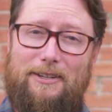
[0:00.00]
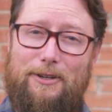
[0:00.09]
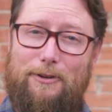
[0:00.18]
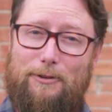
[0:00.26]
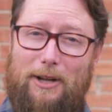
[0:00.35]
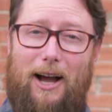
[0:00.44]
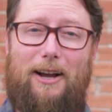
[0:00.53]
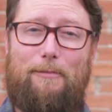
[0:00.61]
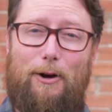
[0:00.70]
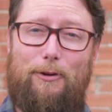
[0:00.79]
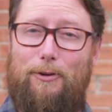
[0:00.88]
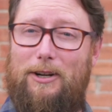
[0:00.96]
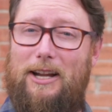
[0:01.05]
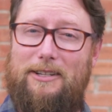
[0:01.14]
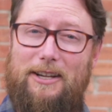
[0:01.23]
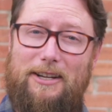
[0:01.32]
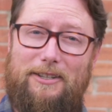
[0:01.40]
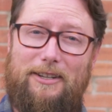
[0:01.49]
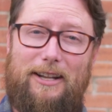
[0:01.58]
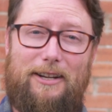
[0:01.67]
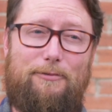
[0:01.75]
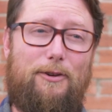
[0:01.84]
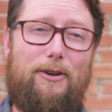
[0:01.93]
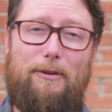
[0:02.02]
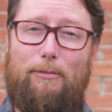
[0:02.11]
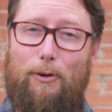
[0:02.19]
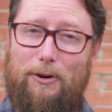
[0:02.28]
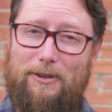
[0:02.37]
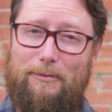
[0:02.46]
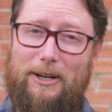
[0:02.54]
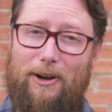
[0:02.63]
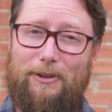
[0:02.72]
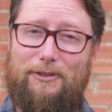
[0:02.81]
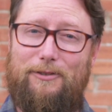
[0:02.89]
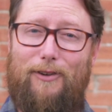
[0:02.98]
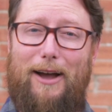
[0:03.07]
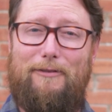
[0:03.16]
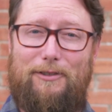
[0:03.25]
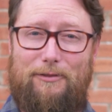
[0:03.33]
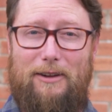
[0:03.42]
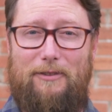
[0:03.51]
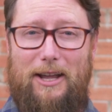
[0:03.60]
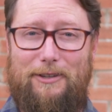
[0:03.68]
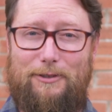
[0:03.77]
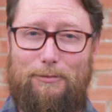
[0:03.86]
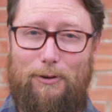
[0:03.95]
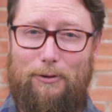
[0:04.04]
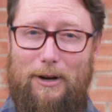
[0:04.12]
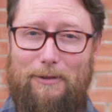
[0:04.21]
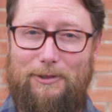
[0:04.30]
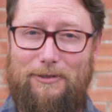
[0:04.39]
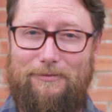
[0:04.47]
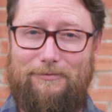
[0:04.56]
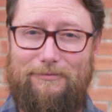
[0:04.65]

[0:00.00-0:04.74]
to talk about an organization that's really important to me called Survive and Thrive Cancer Programs.